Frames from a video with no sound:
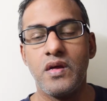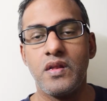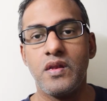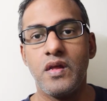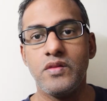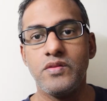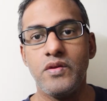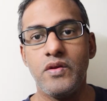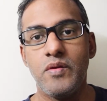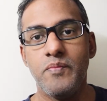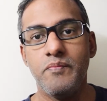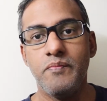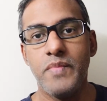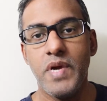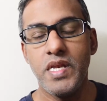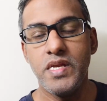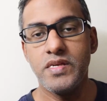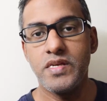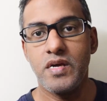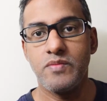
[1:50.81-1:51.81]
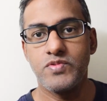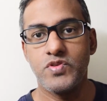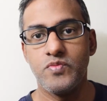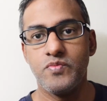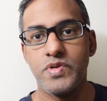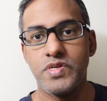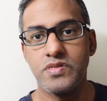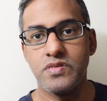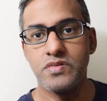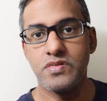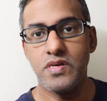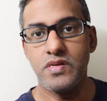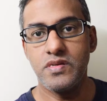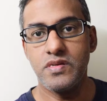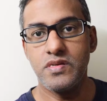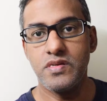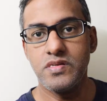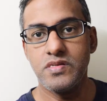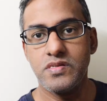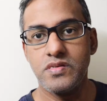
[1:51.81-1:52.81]
Now, there are many types of business
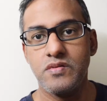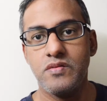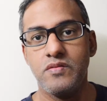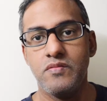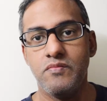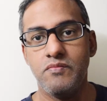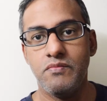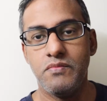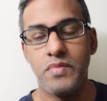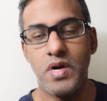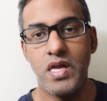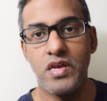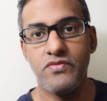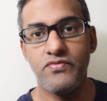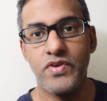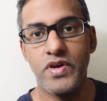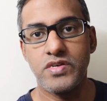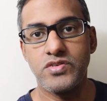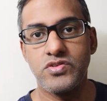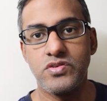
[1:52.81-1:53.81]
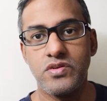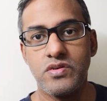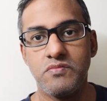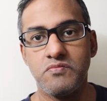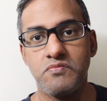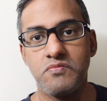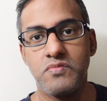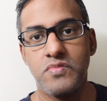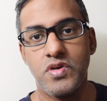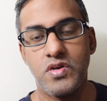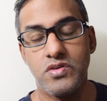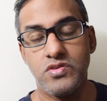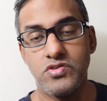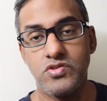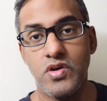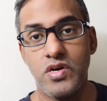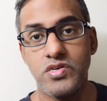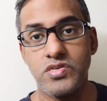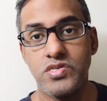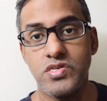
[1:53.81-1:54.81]
entities: manufacturing,
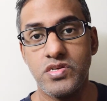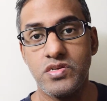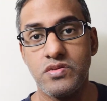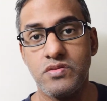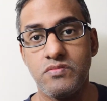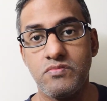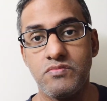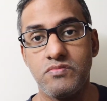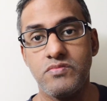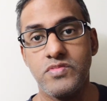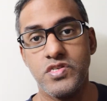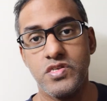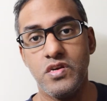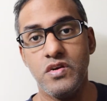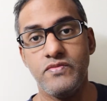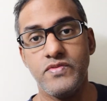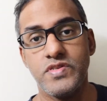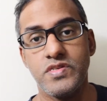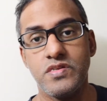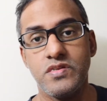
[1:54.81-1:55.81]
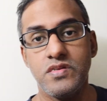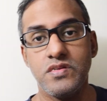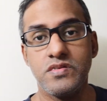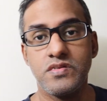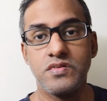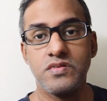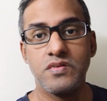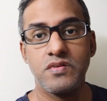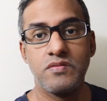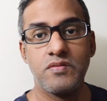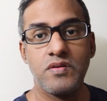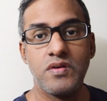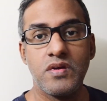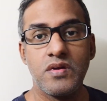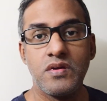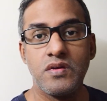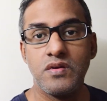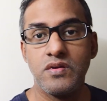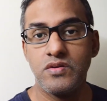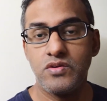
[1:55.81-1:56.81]
construction, services,
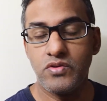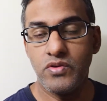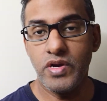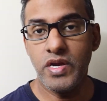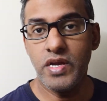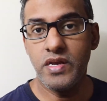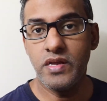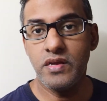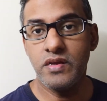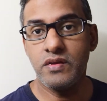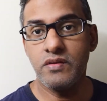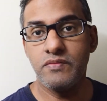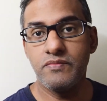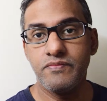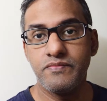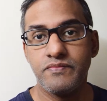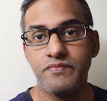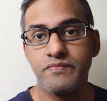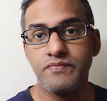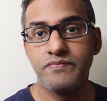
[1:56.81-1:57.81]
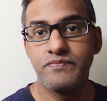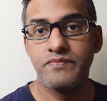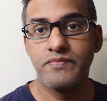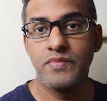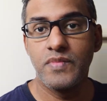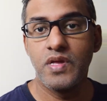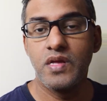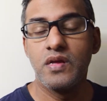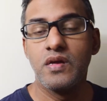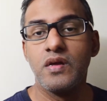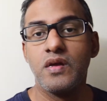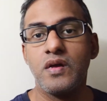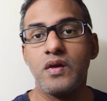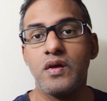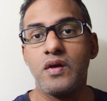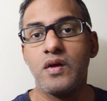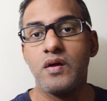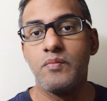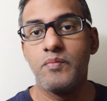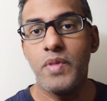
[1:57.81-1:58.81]
trading,
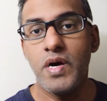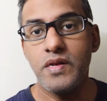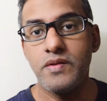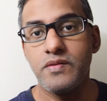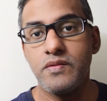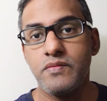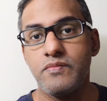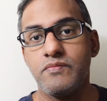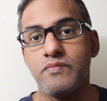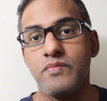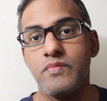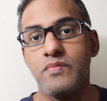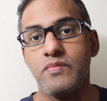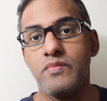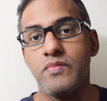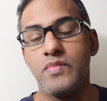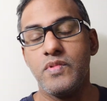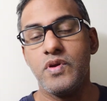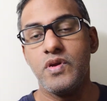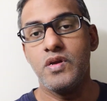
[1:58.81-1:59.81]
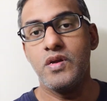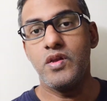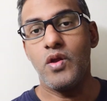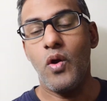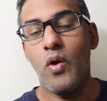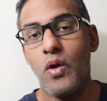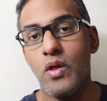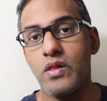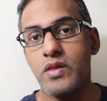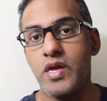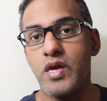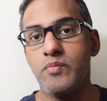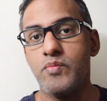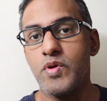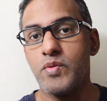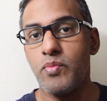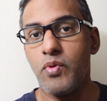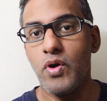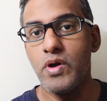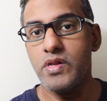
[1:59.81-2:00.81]
but it all can be
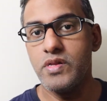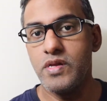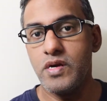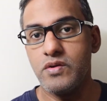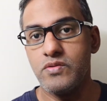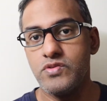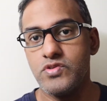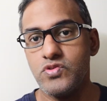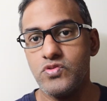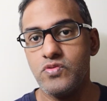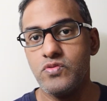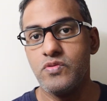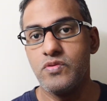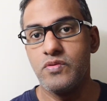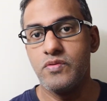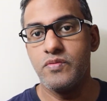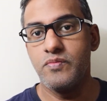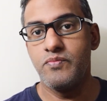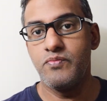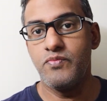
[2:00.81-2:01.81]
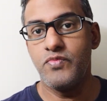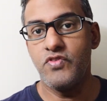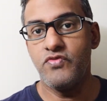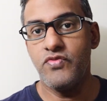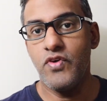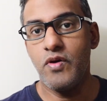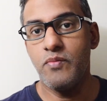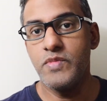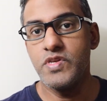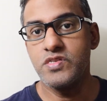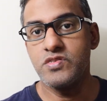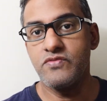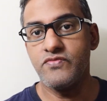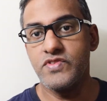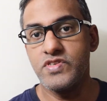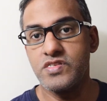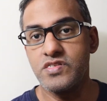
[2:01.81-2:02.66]
boiled down to performance of a